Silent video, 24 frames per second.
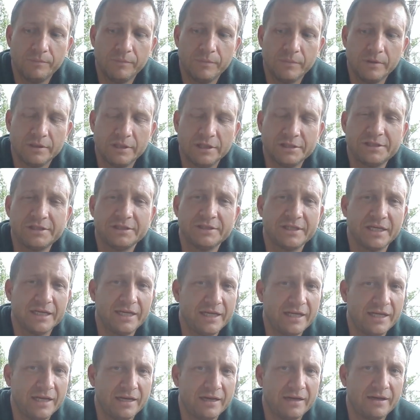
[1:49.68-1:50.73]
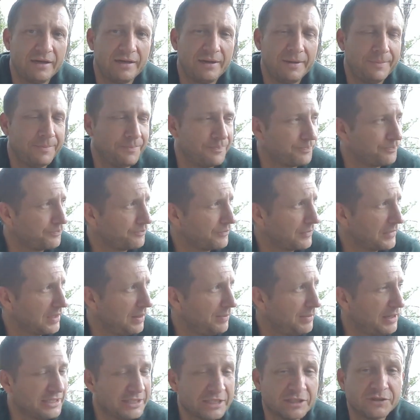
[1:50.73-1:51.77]
This is a
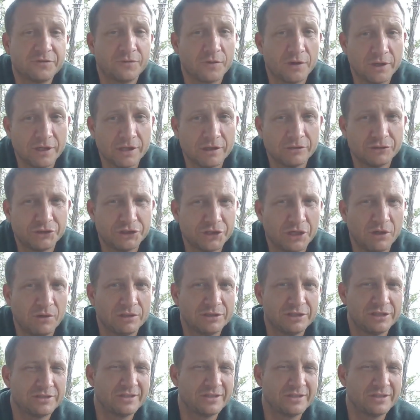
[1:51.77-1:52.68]
message for another show.